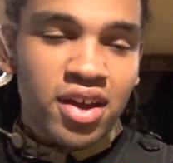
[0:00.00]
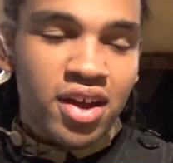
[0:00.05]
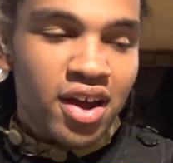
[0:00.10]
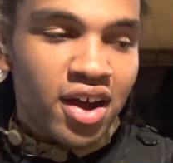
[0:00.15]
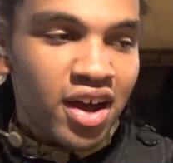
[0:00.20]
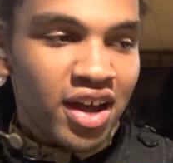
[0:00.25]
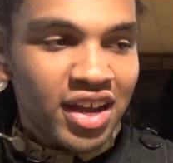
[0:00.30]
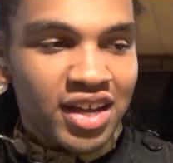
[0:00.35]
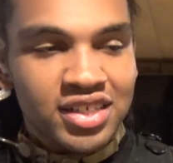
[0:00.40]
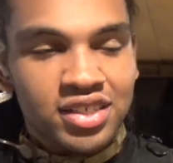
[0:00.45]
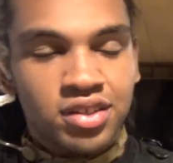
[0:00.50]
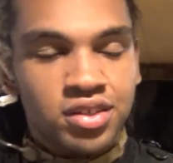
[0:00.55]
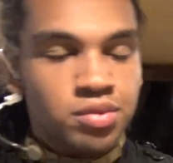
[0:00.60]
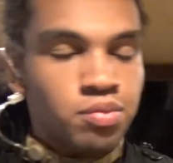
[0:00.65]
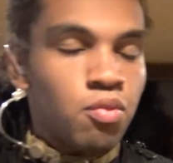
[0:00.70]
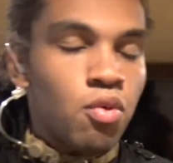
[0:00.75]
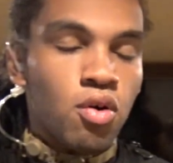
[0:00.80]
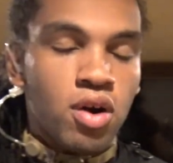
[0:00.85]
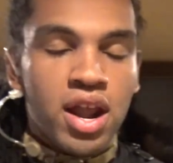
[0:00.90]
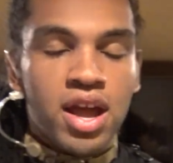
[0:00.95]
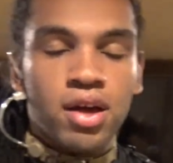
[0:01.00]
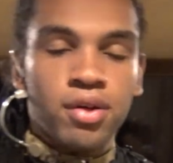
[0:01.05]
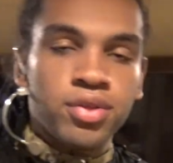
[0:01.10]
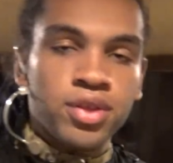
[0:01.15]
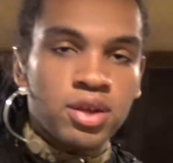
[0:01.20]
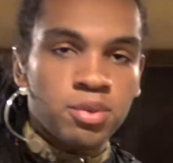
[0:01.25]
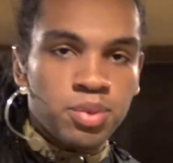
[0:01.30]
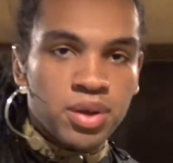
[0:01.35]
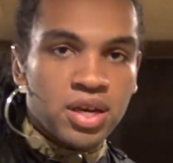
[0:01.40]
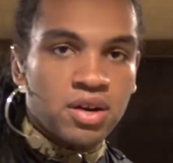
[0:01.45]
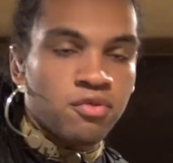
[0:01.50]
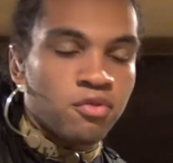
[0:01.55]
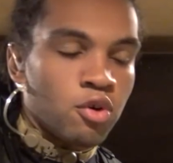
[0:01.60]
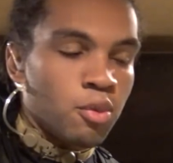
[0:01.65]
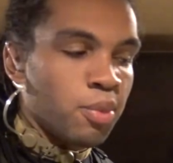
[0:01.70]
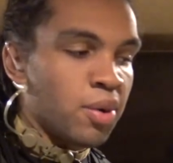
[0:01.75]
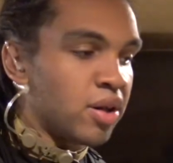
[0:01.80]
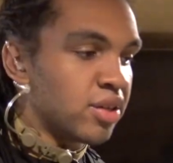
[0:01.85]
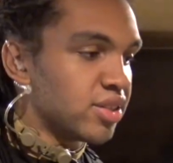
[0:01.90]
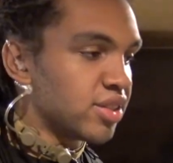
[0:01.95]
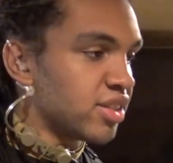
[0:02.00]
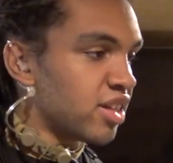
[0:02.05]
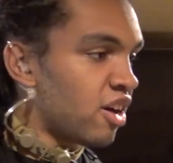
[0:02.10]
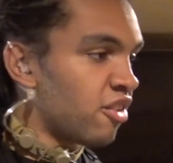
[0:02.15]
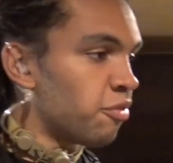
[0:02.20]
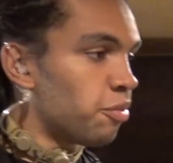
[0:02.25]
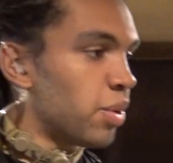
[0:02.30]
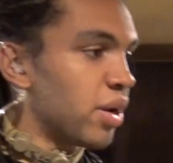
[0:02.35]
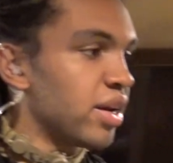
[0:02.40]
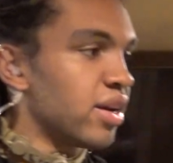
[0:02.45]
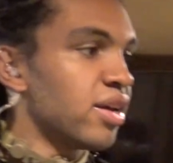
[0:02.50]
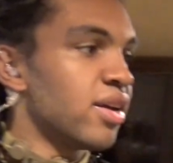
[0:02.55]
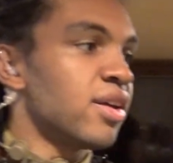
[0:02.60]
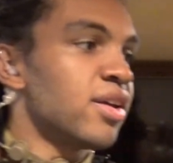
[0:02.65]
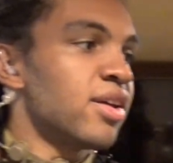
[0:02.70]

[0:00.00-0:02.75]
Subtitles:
I guess I was more healthy and being in football and stuff. But